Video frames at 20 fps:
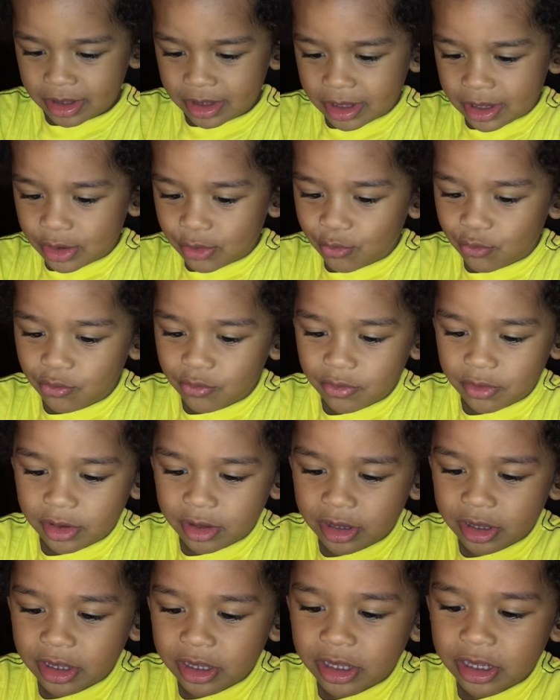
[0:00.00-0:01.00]
the
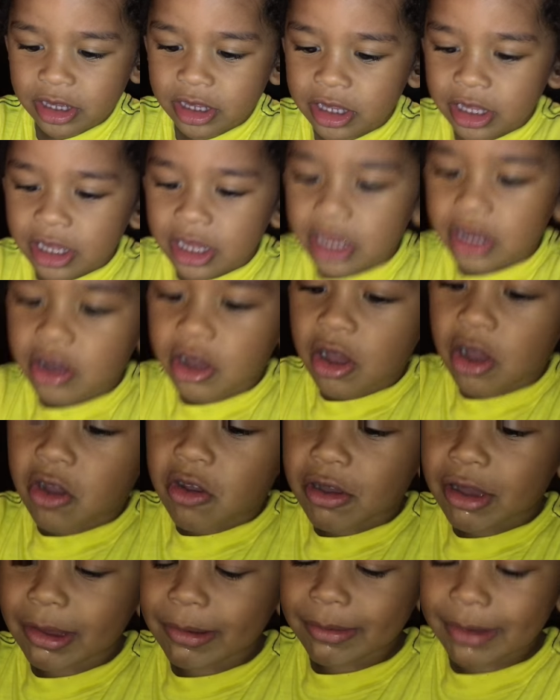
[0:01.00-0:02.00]
clubhouse. Mm.
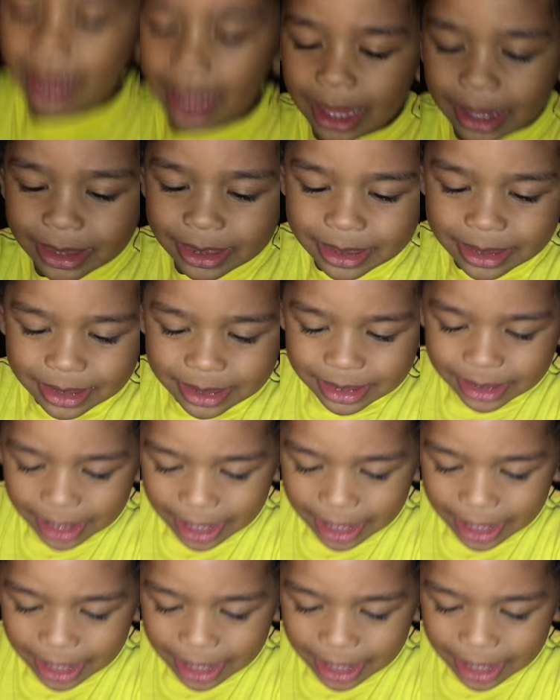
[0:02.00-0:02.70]
Oh Mickey Mouse.